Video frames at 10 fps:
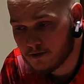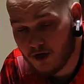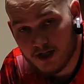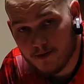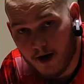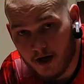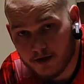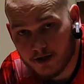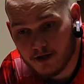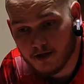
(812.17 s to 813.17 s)
Train
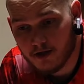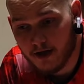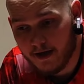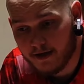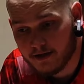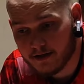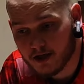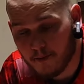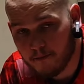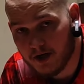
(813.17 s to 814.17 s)
smart
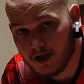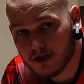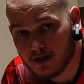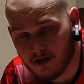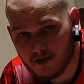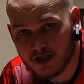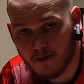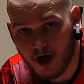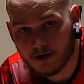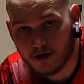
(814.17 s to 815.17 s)
and compete even
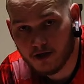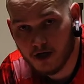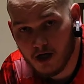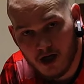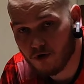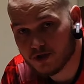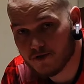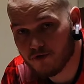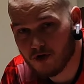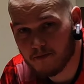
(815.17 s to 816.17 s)
smarter. Of
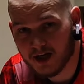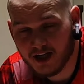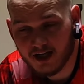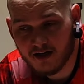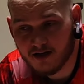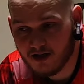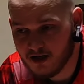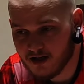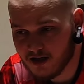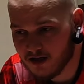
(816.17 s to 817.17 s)
course, if you're a
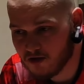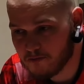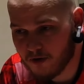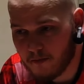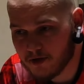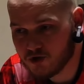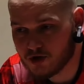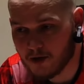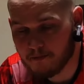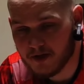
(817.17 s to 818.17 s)
beginner, you probably
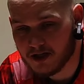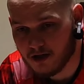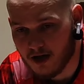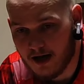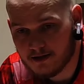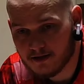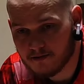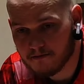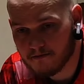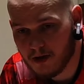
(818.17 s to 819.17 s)
should compete a lot.
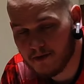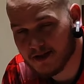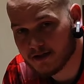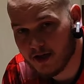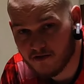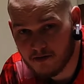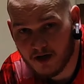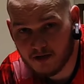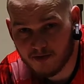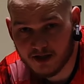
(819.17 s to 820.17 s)
Maybe not every
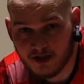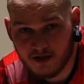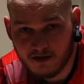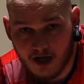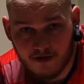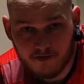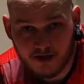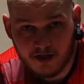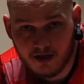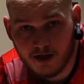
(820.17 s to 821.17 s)
month, but
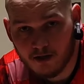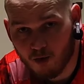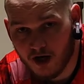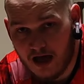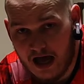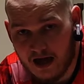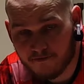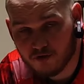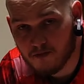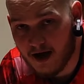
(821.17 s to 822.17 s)
every
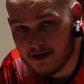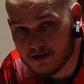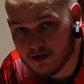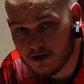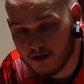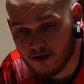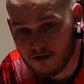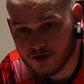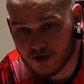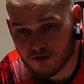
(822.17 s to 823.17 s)
1.5, 2 months, you
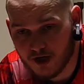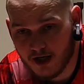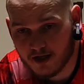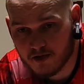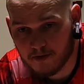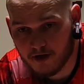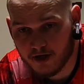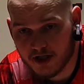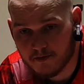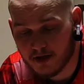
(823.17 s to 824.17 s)
know, just to gain
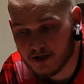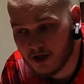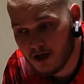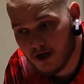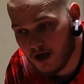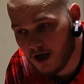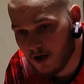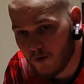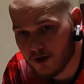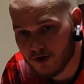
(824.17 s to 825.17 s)
experience. But
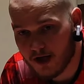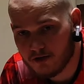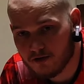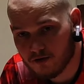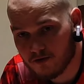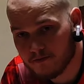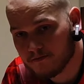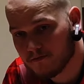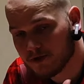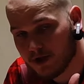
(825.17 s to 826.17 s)
when you get to
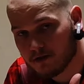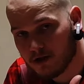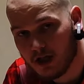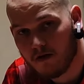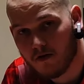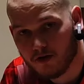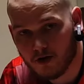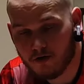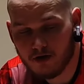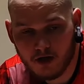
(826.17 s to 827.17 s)
certain level, you
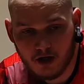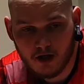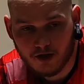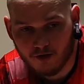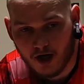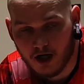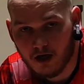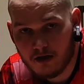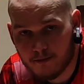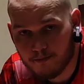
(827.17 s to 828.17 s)
know, you
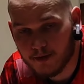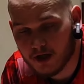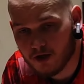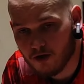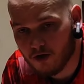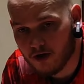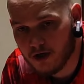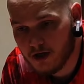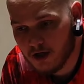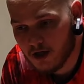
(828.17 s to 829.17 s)
gotta pick
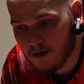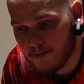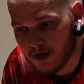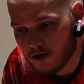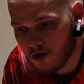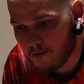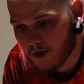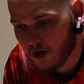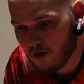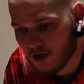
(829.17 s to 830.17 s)
your
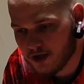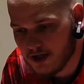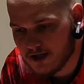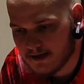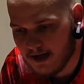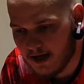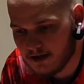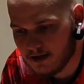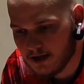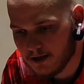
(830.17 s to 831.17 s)
priorities
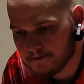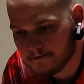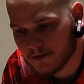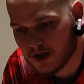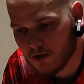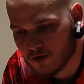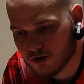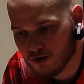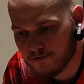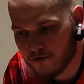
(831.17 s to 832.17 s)
and see
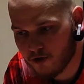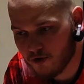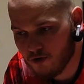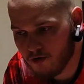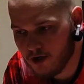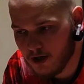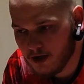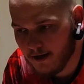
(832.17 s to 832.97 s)
what's good for you.